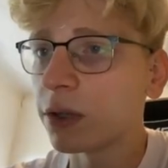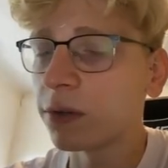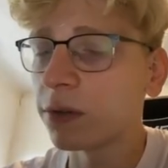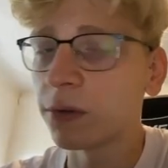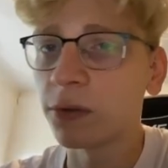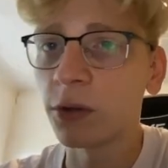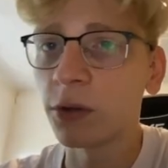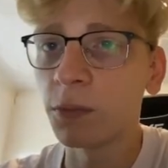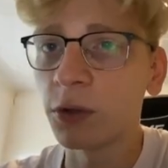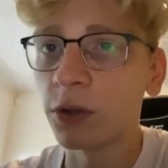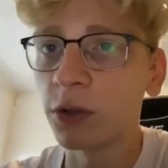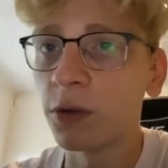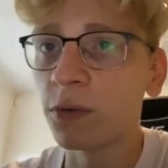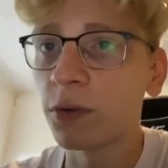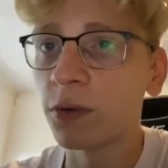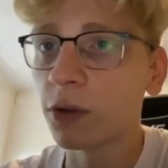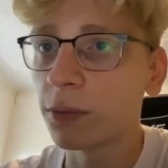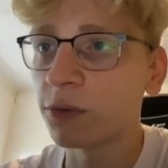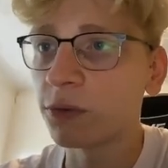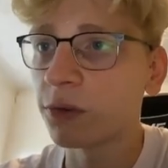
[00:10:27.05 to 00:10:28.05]
There's so many different
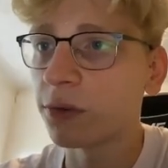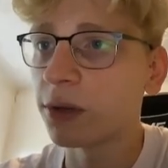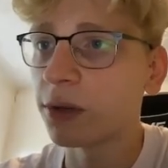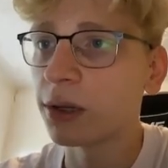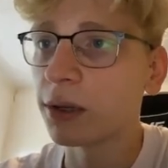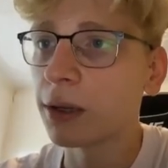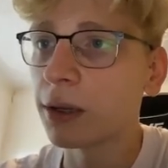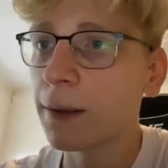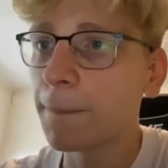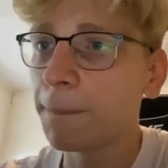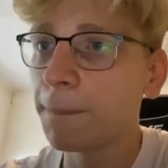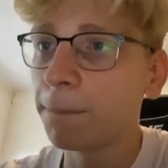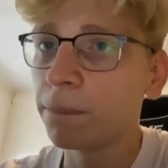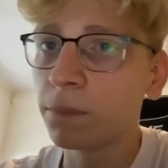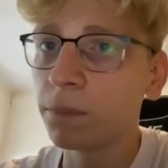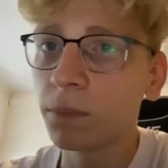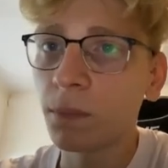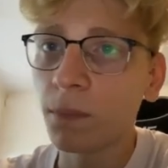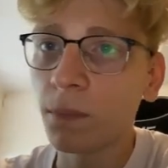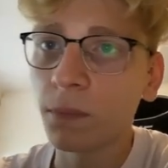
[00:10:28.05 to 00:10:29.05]
options. Like
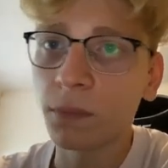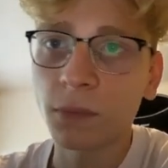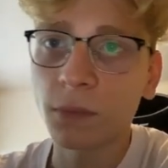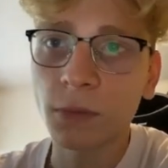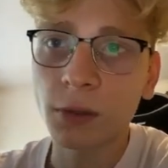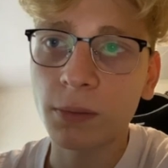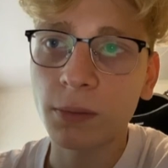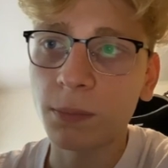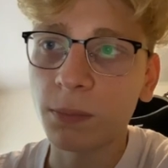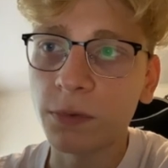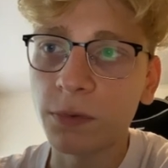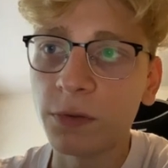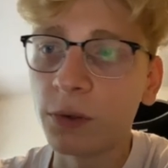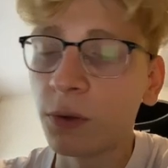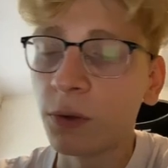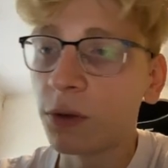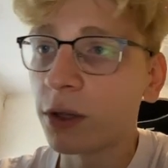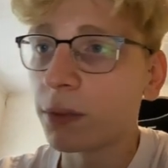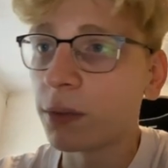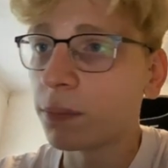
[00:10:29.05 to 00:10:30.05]
if you
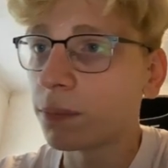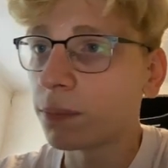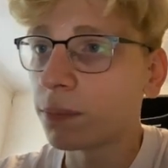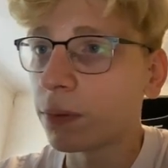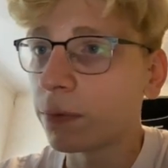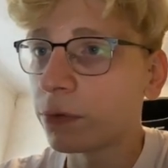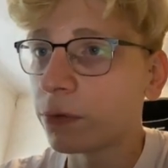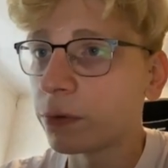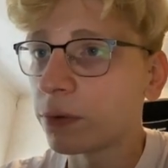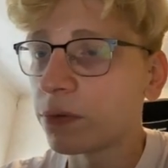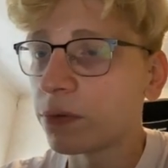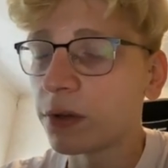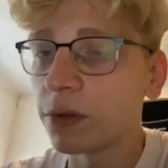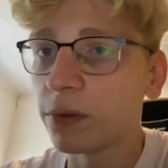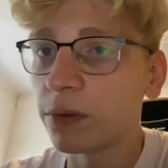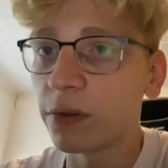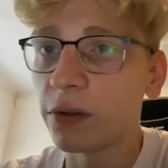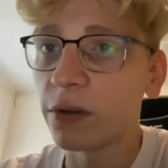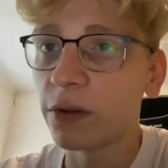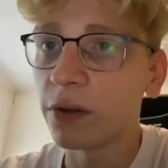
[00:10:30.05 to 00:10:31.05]
don't like posting your face on
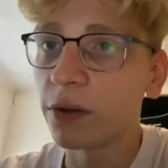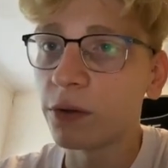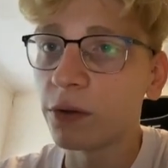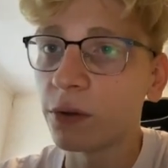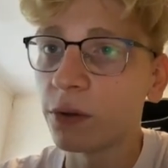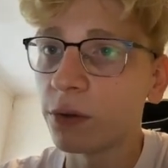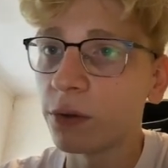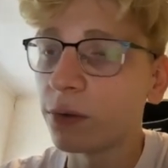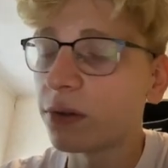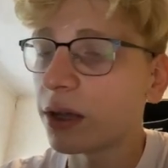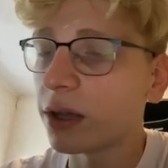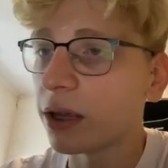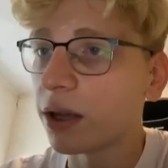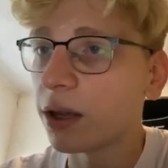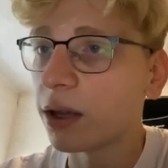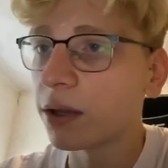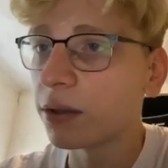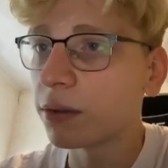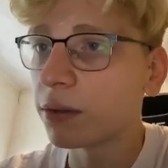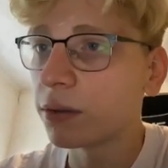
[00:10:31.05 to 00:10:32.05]
the internet, you can use
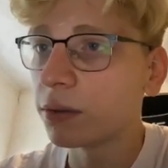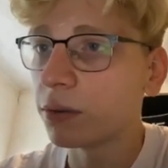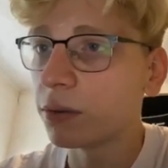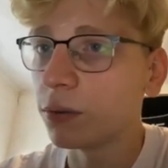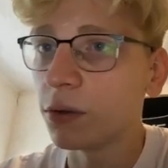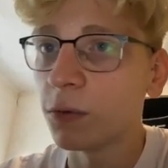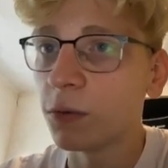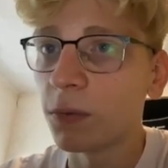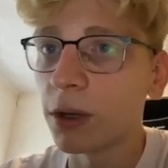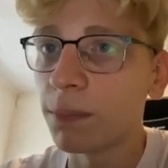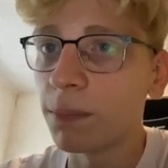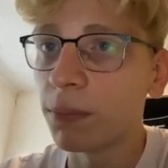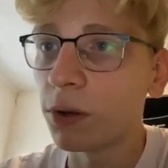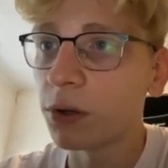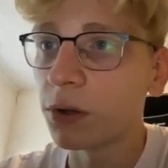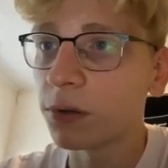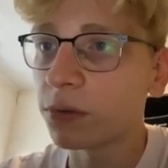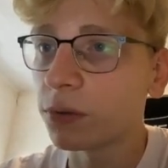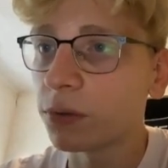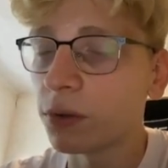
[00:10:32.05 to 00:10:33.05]
AI, you can write
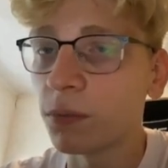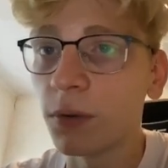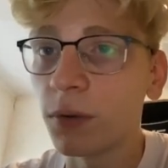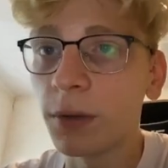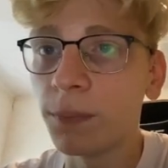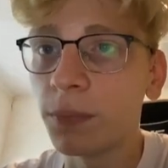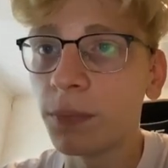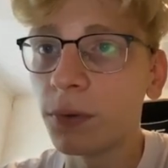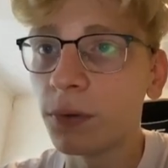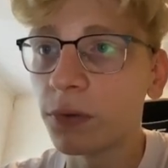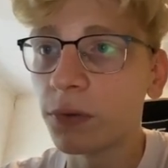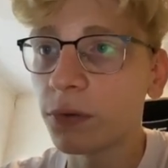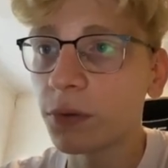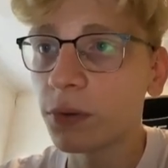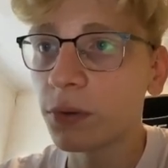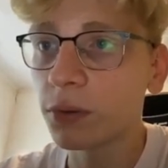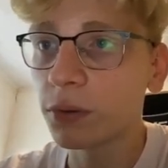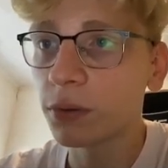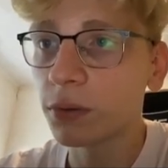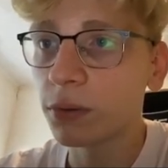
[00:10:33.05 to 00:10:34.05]
blogs, you can write books,
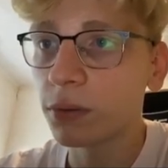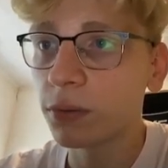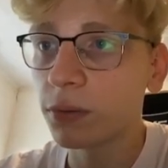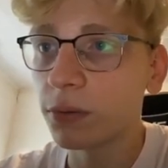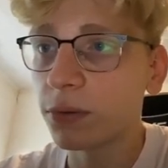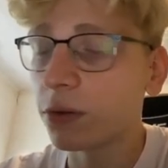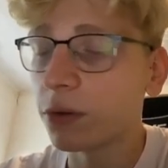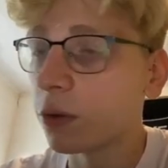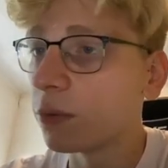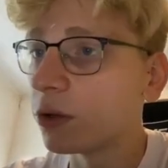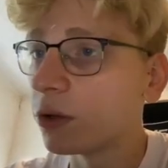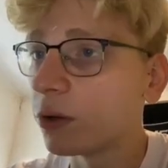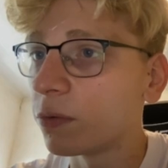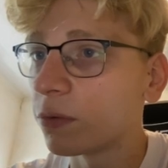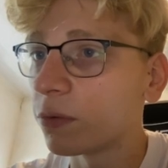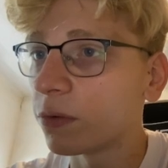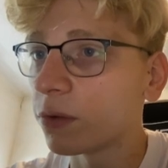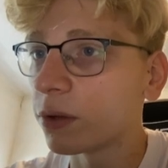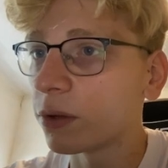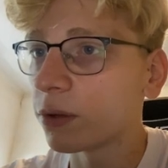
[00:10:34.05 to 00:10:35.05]
so many
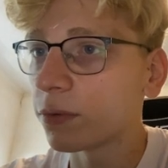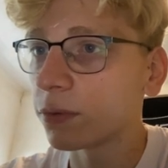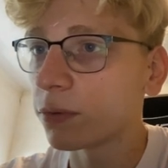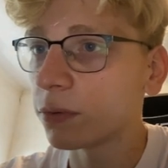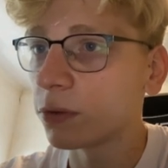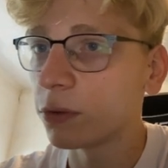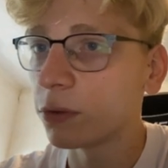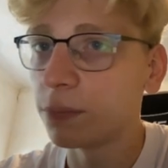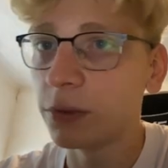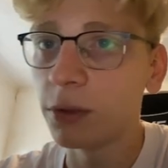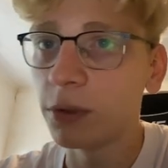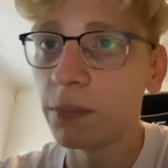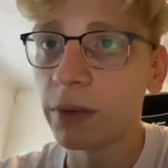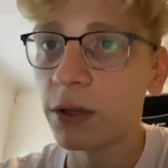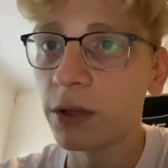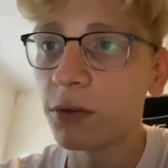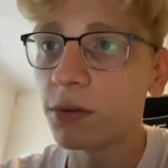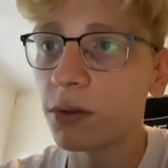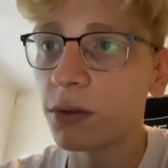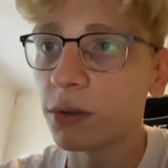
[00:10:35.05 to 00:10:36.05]
different stuff. You can be a
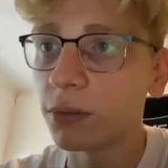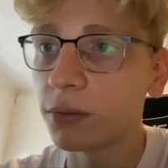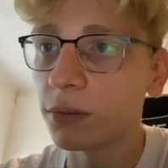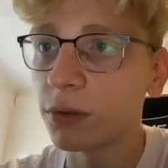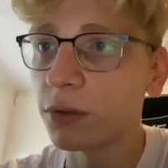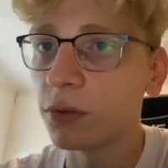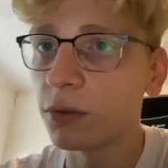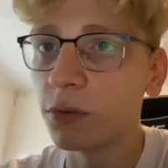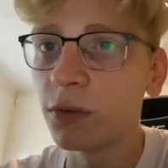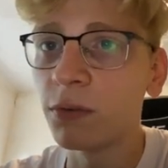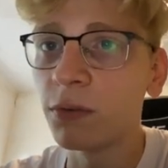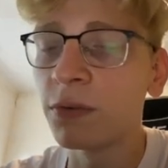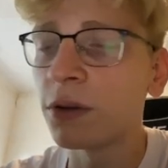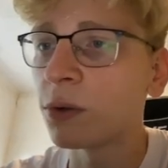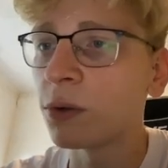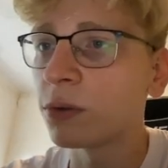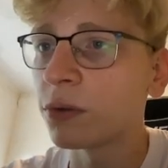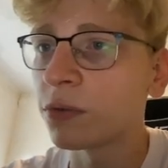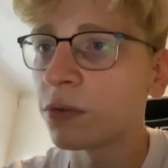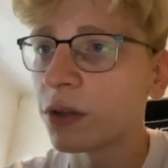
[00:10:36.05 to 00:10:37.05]
mentor, you can do it with
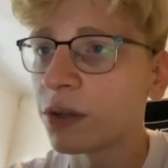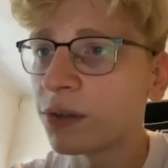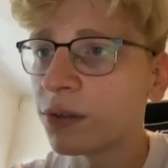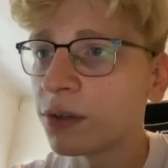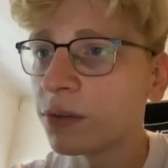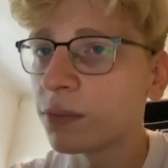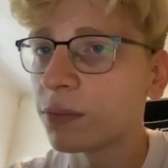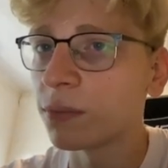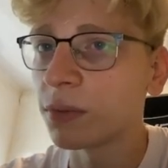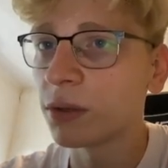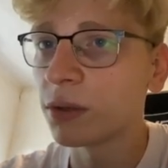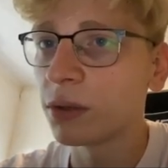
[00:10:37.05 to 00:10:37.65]
audio face even.